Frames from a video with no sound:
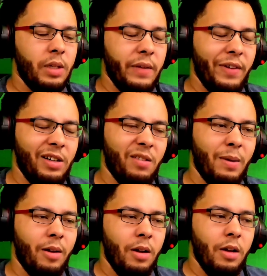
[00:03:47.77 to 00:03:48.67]
If I do remember.
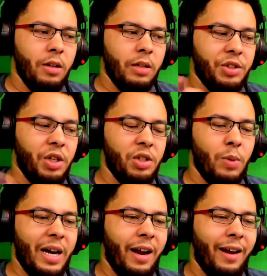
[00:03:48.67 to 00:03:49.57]
That's usually why
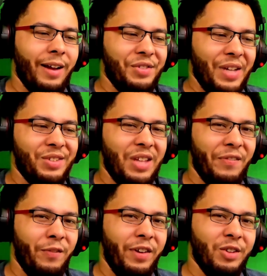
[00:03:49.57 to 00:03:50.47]
I say stuff on
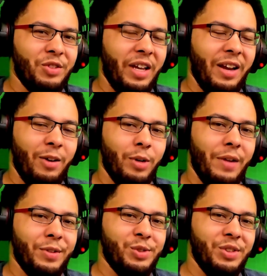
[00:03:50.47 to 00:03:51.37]
videos that you'll
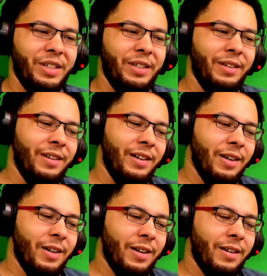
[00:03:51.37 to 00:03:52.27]
never see
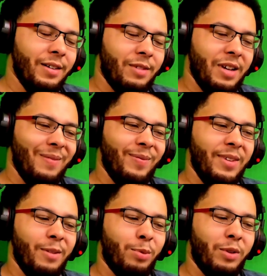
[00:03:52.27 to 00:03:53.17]
come to
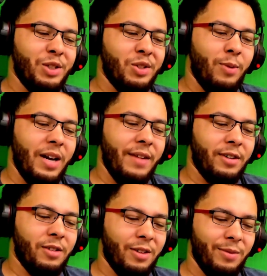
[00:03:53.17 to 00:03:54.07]
fruition or whatever.
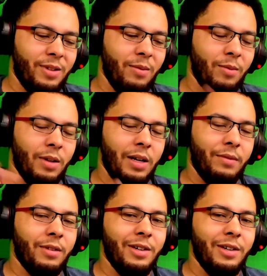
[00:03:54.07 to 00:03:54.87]
Or come, whatever.